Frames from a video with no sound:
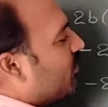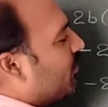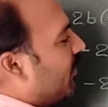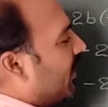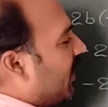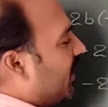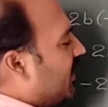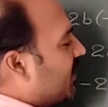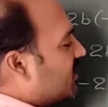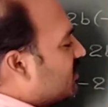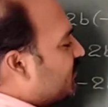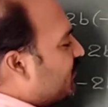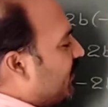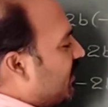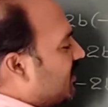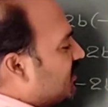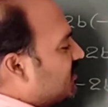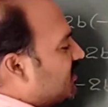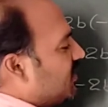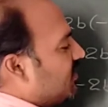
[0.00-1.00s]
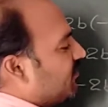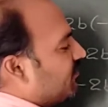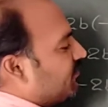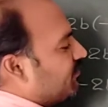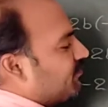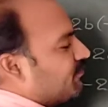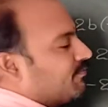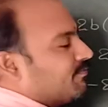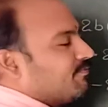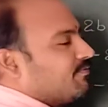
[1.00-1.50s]
minus bc.
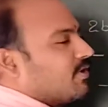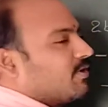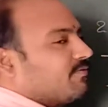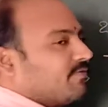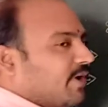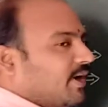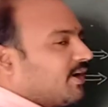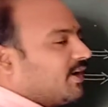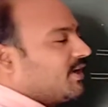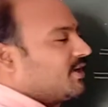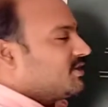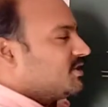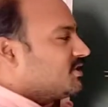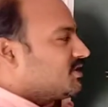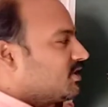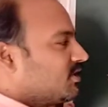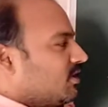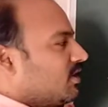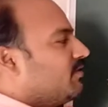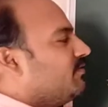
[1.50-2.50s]
For factorization